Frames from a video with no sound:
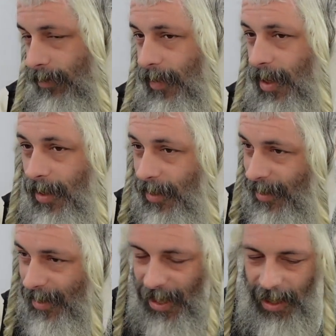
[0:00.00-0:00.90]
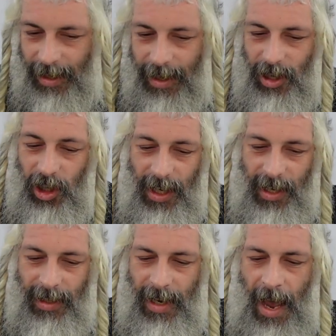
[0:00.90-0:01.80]
It doesn't say she
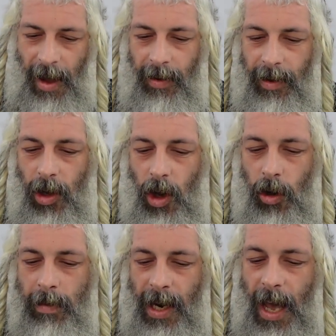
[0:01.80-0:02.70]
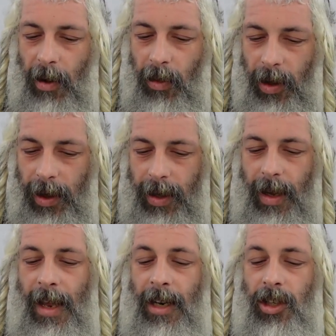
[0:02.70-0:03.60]
is now. Umin haroy,
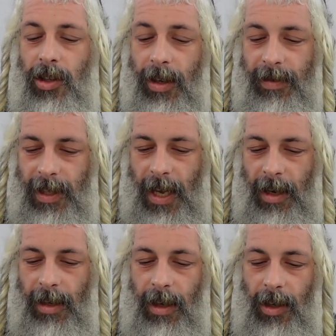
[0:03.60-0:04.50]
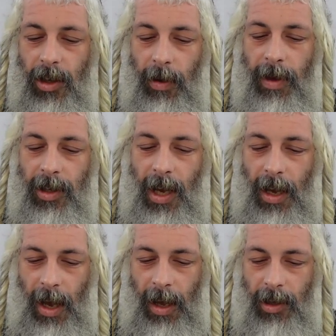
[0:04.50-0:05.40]
and it should have said,
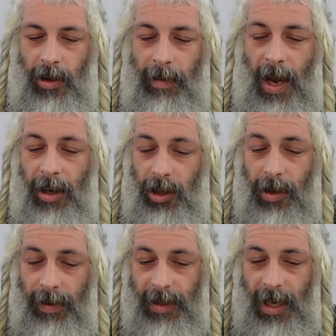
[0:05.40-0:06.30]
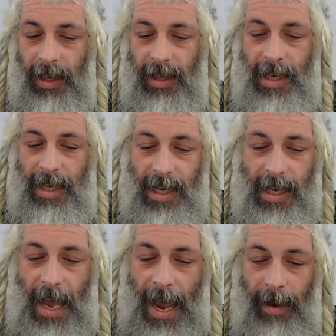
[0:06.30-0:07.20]
Yomar, it should have said, Ki
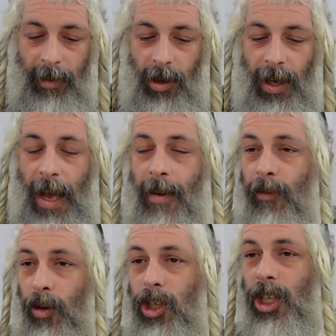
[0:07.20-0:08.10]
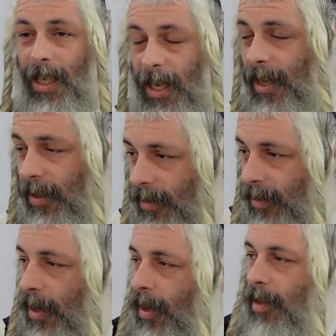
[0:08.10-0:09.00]
hi em kochai, for she is
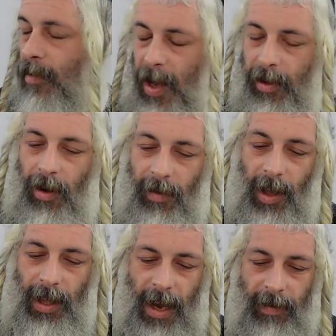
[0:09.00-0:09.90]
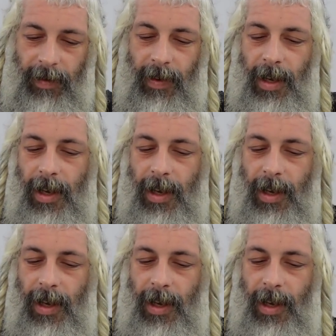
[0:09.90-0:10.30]
the mother of all life.